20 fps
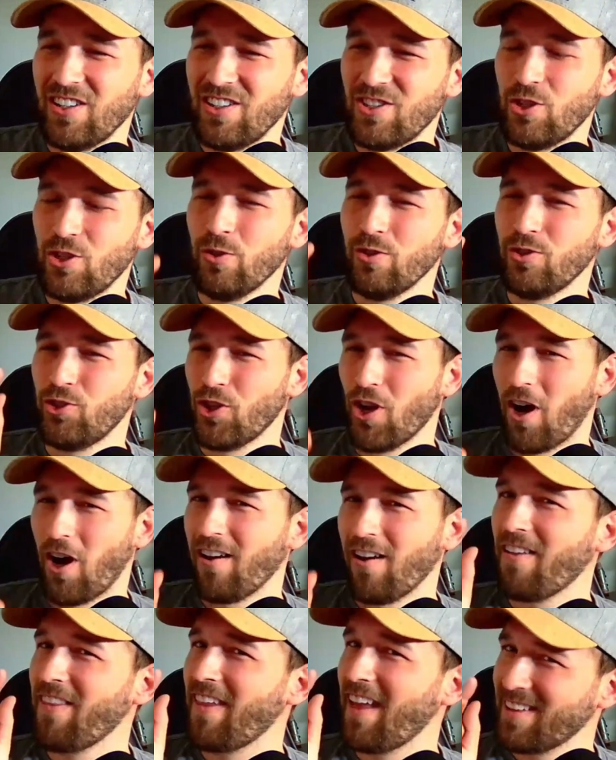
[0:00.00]

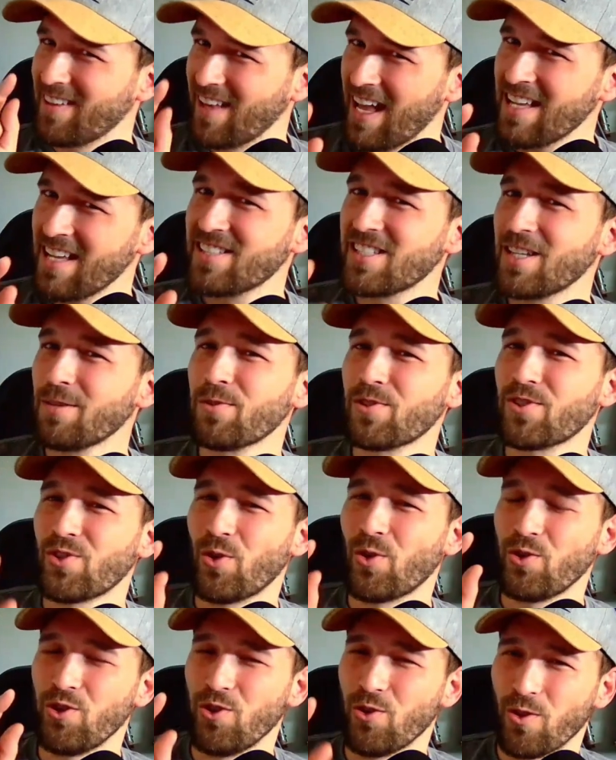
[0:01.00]
John, on that last
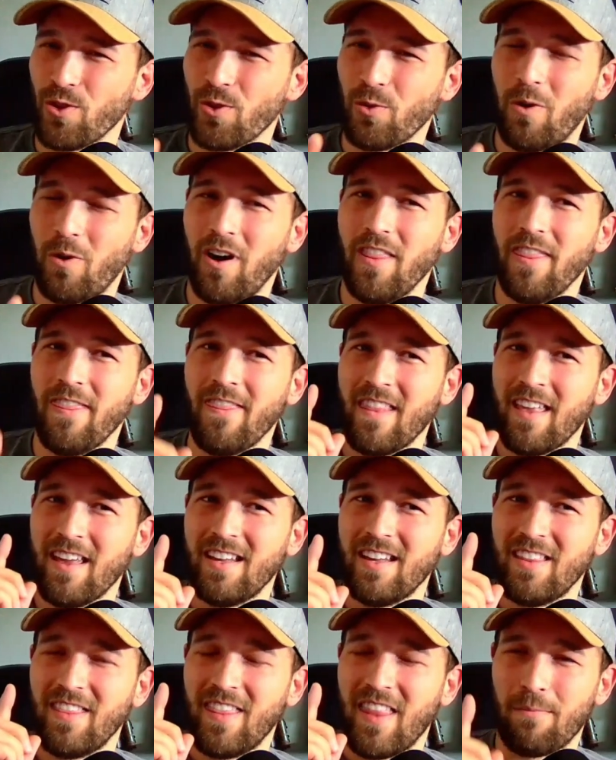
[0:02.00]
episode, you're the one
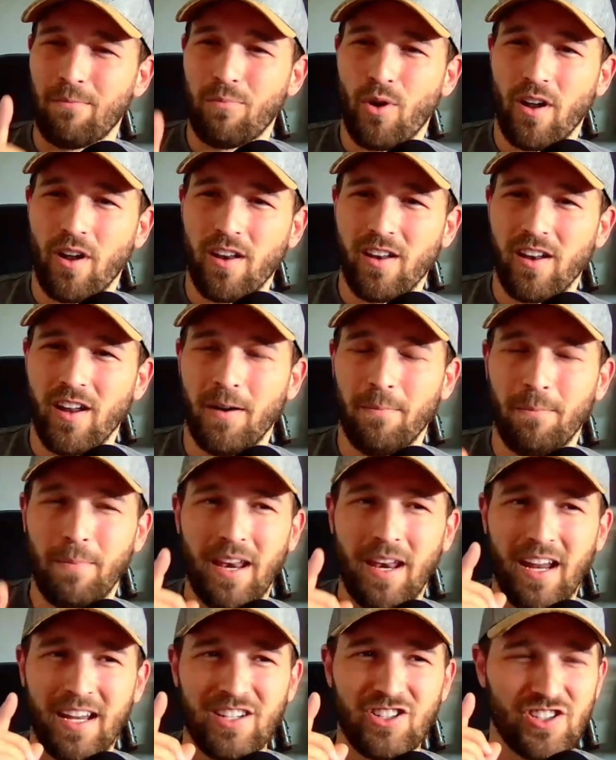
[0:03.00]
that brought it up,
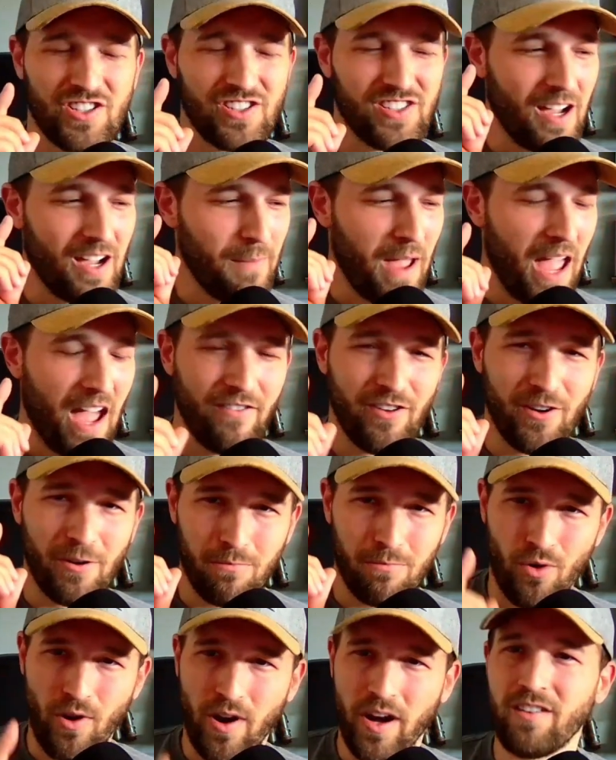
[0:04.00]
and I'm having a
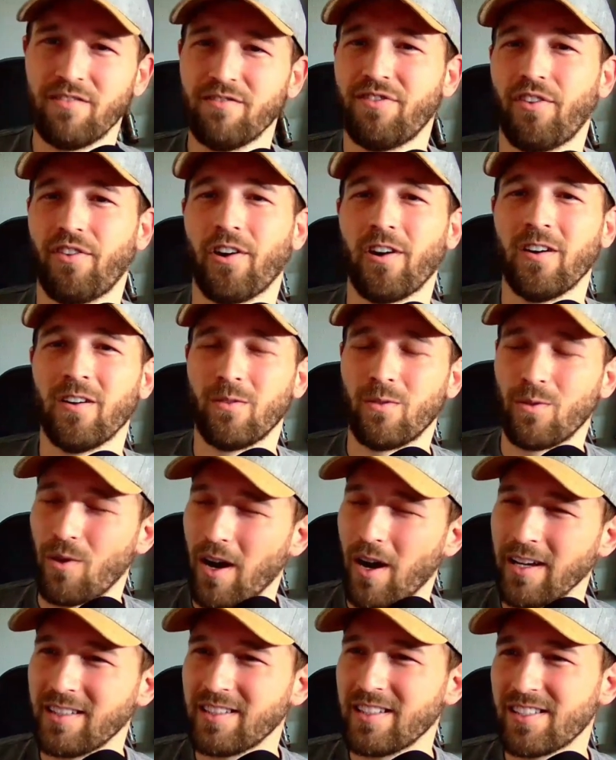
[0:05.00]
brain fart
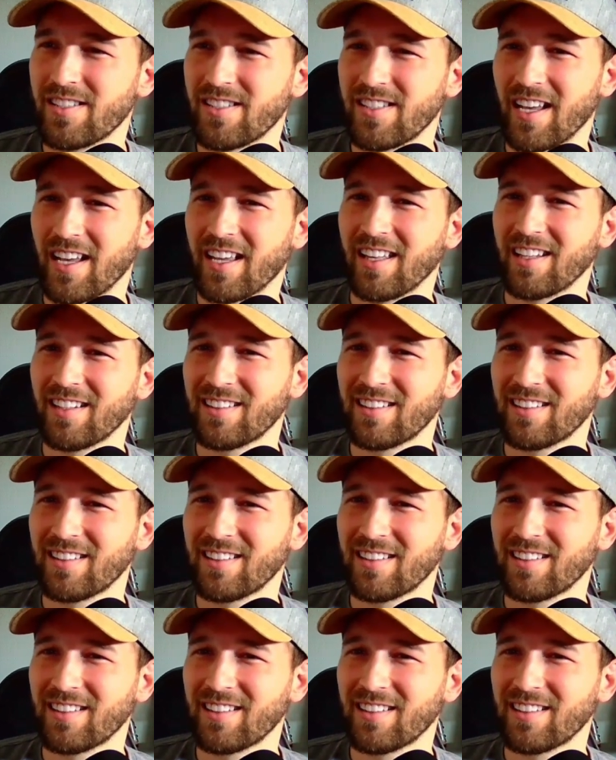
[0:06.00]
right this second,